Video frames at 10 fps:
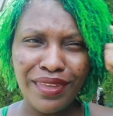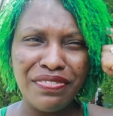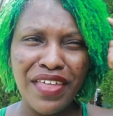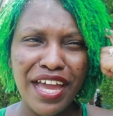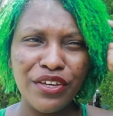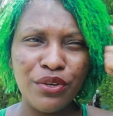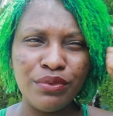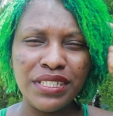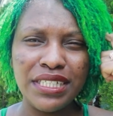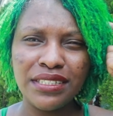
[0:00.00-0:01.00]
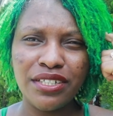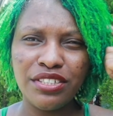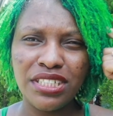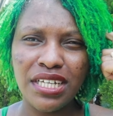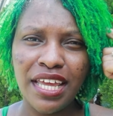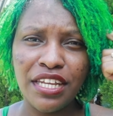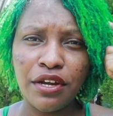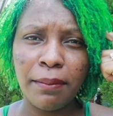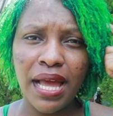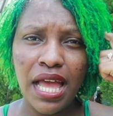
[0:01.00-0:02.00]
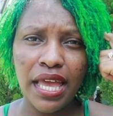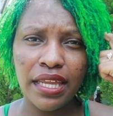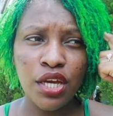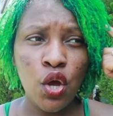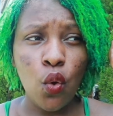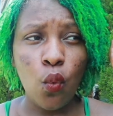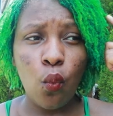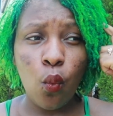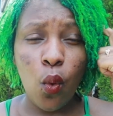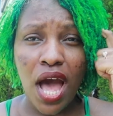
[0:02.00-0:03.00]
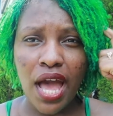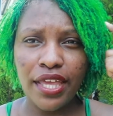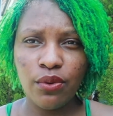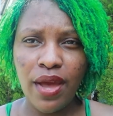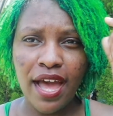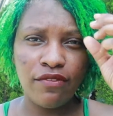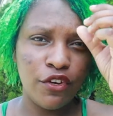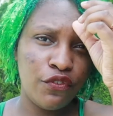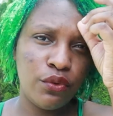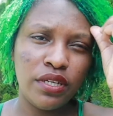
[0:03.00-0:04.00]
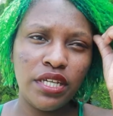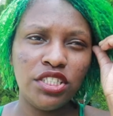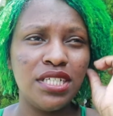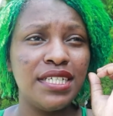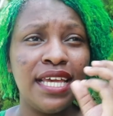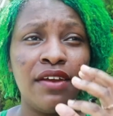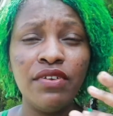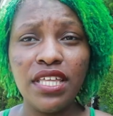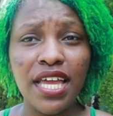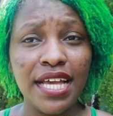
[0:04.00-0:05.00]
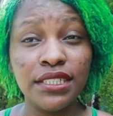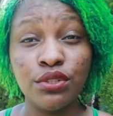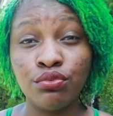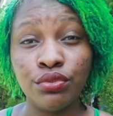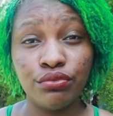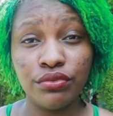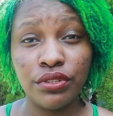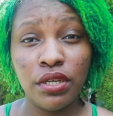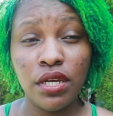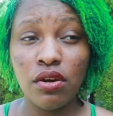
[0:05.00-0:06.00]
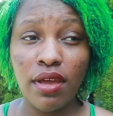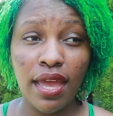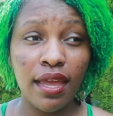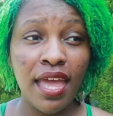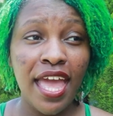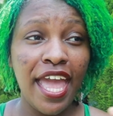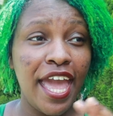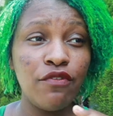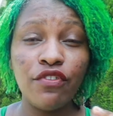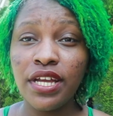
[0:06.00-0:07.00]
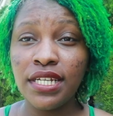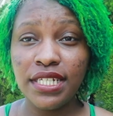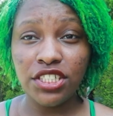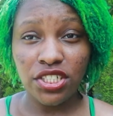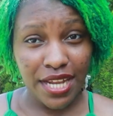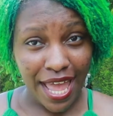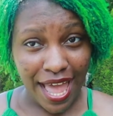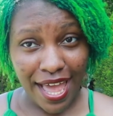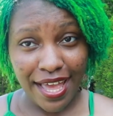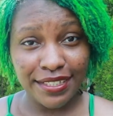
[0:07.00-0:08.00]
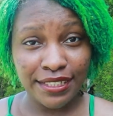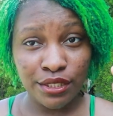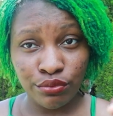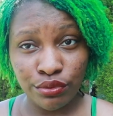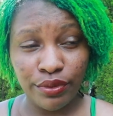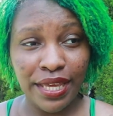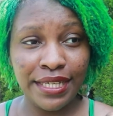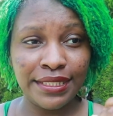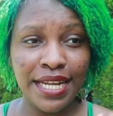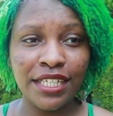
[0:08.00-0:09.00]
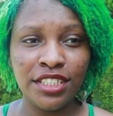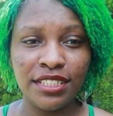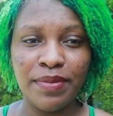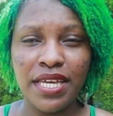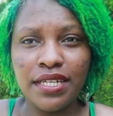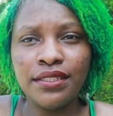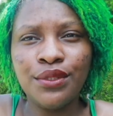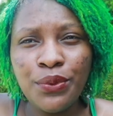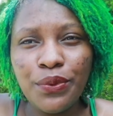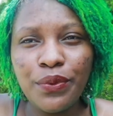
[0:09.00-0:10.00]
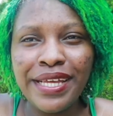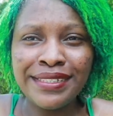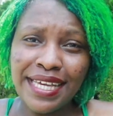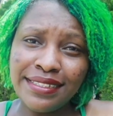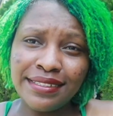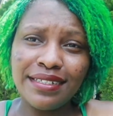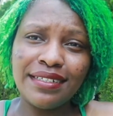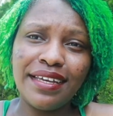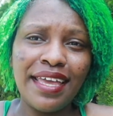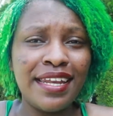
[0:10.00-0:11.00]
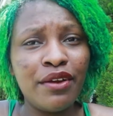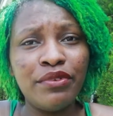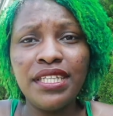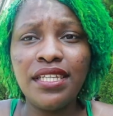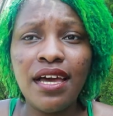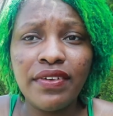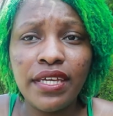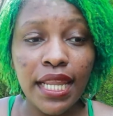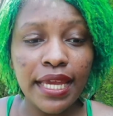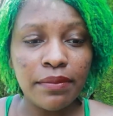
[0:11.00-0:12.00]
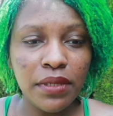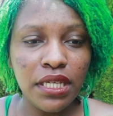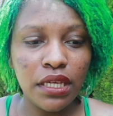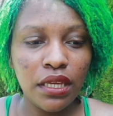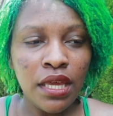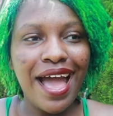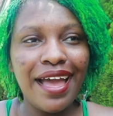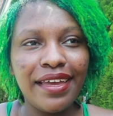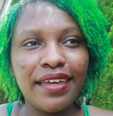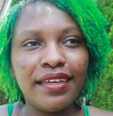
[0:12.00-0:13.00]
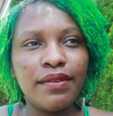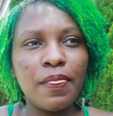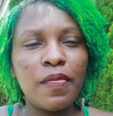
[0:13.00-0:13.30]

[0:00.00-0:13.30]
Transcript: that you're really searching in your mind why you have your food addiction, because everything has a root, okay? Every addiction has a root. It's not just because, ooh, it tastes good and I really love it. Like me, I,